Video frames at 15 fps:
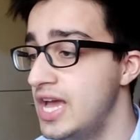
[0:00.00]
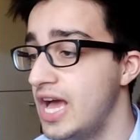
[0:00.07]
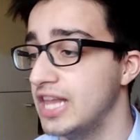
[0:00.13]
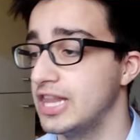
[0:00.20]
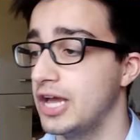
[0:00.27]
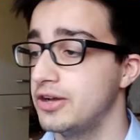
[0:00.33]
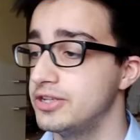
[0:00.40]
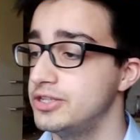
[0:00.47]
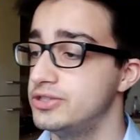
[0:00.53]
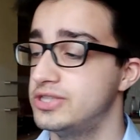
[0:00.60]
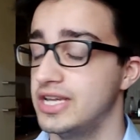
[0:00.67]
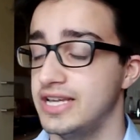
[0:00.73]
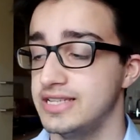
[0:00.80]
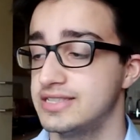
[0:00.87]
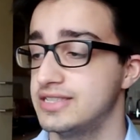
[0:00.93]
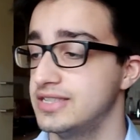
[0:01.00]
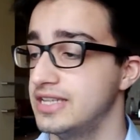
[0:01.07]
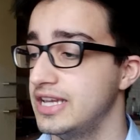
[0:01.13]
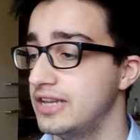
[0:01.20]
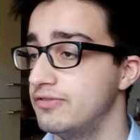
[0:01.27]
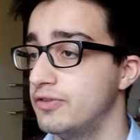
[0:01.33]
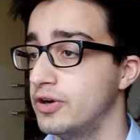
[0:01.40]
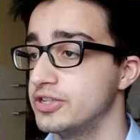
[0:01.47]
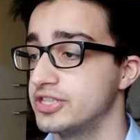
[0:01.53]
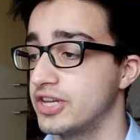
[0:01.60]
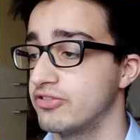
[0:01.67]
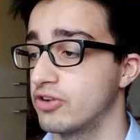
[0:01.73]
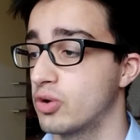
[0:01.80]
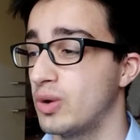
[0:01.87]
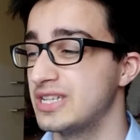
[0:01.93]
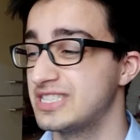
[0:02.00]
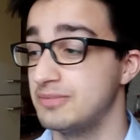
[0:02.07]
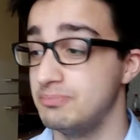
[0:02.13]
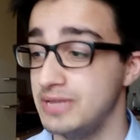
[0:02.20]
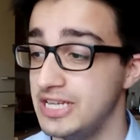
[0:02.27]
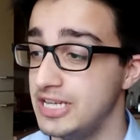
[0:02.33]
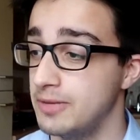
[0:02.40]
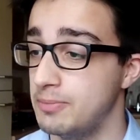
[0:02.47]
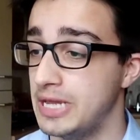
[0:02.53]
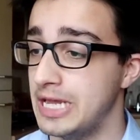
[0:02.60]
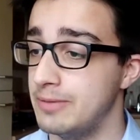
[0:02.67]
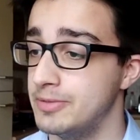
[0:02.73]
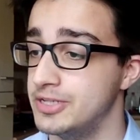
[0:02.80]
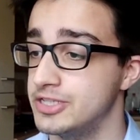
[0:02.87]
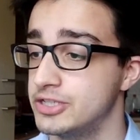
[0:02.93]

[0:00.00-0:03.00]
allowing you to instantly invoice and request immediate payment